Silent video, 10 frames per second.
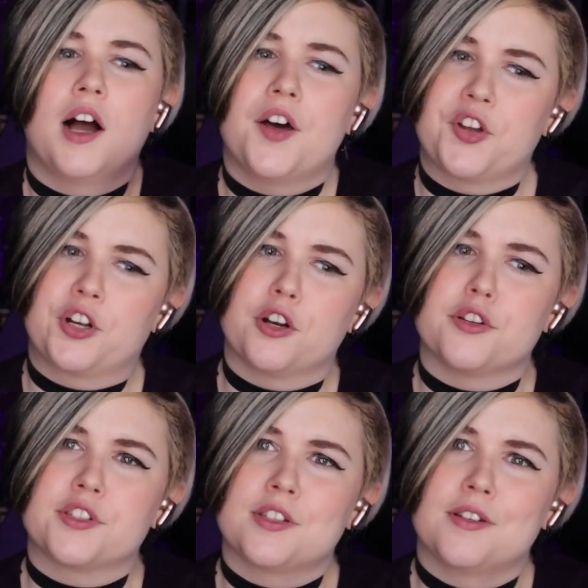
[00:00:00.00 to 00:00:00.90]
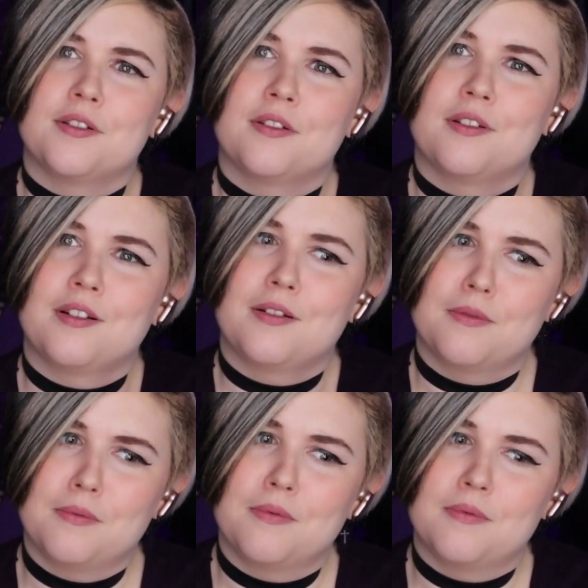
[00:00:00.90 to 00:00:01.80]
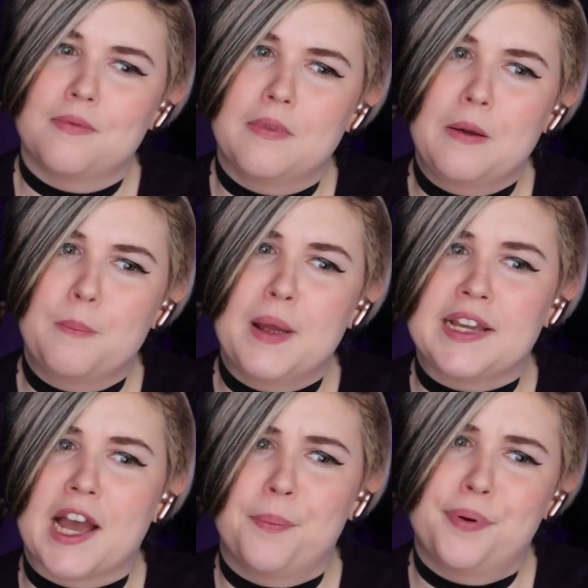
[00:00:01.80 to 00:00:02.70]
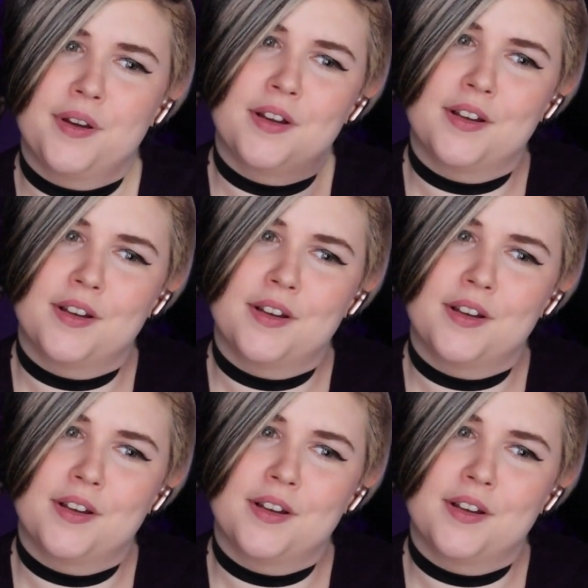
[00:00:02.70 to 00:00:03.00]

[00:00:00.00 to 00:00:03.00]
Other girls. Makeup,